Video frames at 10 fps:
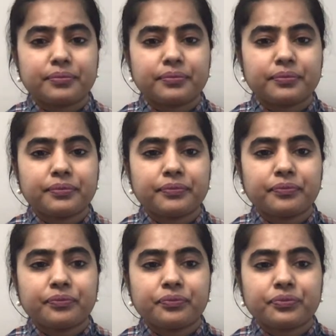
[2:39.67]

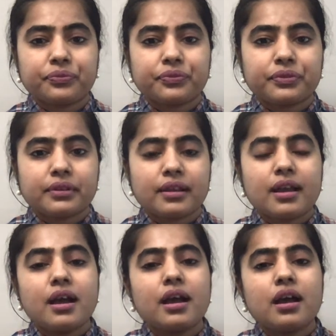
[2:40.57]

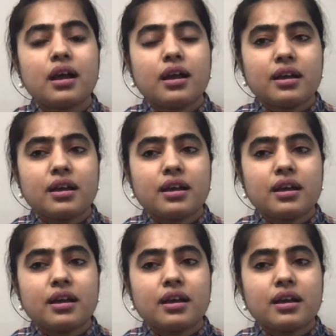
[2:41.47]
Nothing is said.